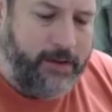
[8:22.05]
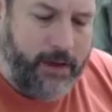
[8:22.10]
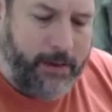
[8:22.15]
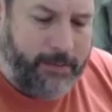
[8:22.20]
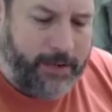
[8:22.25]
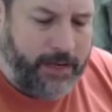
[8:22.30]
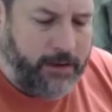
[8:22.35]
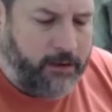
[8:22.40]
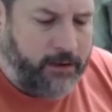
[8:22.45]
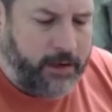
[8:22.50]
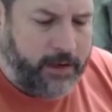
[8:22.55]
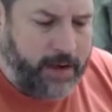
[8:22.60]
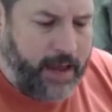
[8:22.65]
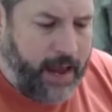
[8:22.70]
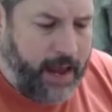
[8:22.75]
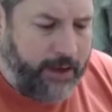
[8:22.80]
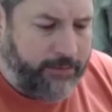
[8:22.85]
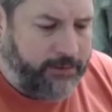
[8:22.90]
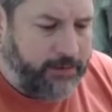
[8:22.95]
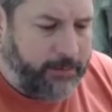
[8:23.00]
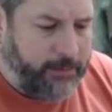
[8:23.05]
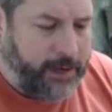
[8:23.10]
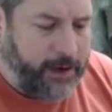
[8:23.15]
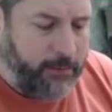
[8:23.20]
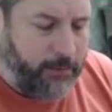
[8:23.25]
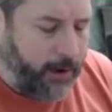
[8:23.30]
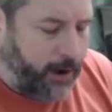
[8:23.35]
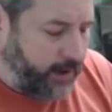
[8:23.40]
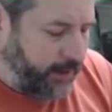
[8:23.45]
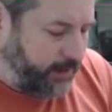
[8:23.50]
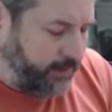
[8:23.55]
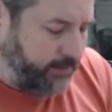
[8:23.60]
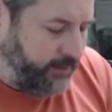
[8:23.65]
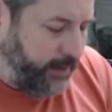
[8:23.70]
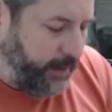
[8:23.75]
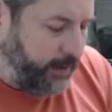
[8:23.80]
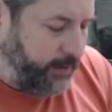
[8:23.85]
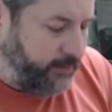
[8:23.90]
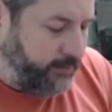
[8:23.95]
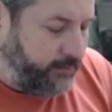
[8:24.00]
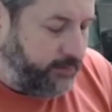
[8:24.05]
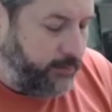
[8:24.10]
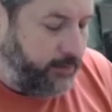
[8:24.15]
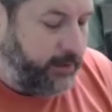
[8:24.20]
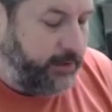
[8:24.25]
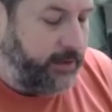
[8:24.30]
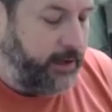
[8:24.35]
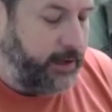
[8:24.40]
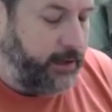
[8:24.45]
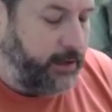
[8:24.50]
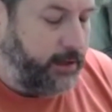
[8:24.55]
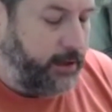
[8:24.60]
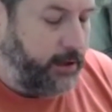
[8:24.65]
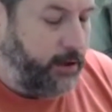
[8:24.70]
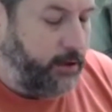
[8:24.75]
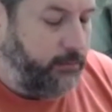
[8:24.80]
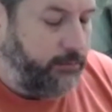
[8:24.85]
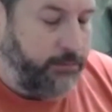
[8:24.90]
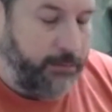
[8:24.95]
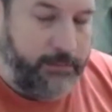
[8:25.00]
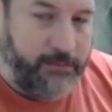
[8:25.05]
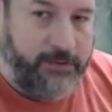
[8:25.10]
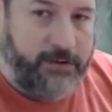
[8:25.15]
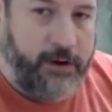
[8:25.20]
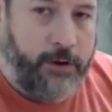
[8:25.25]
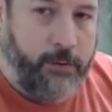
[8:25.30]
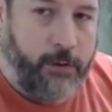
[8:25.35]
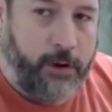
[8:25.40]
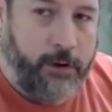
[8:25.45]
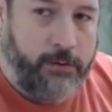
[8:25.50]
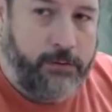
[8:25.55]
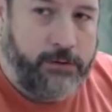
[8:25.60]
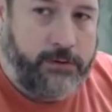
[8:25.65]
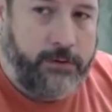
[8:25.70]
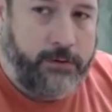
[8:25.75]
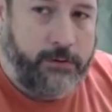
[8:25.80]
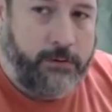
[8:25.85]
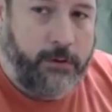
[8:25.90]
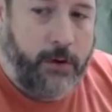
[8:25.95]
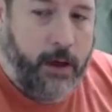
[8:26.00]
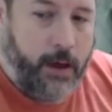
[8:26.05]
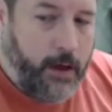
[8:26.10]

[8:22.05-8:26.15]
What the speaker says: I mean, you didn't have to be a rocket scientist or anything to go from 0 to